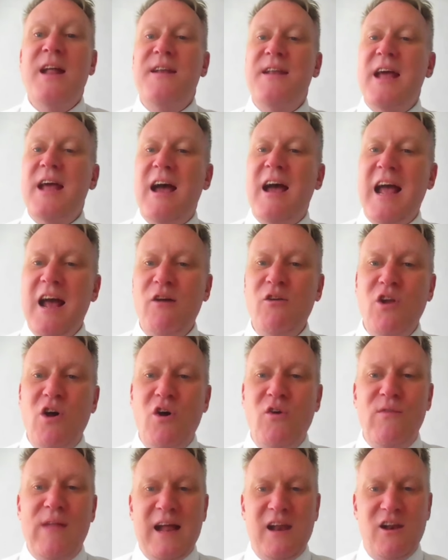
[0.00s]
Now, how
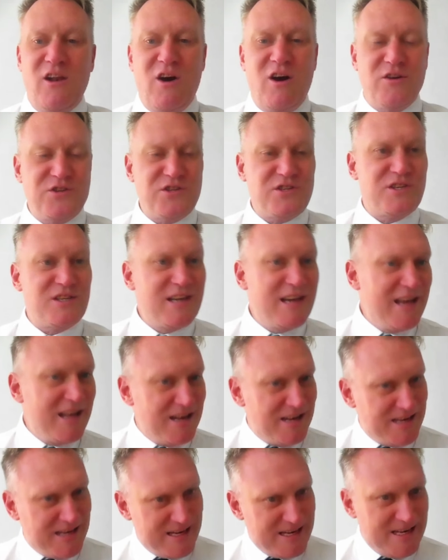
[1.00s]
long that lasts
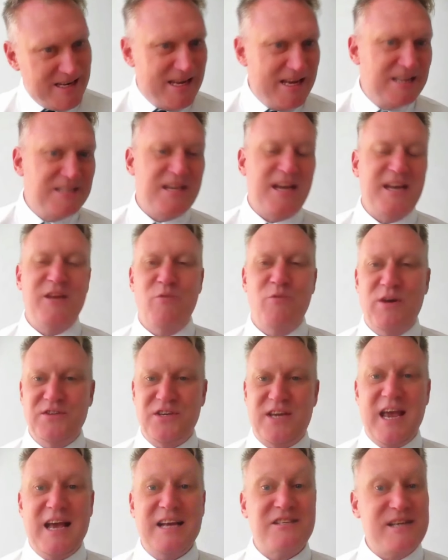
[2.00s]
is
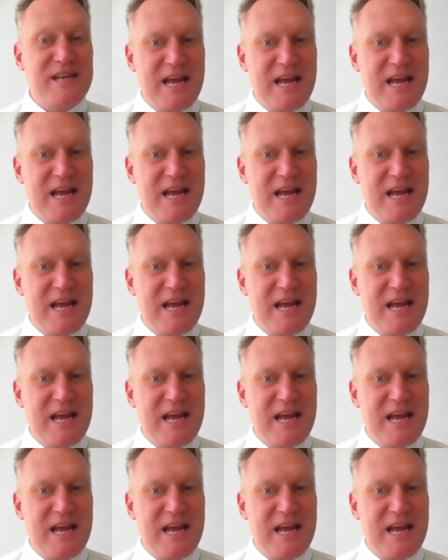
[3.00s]
anyone's guess,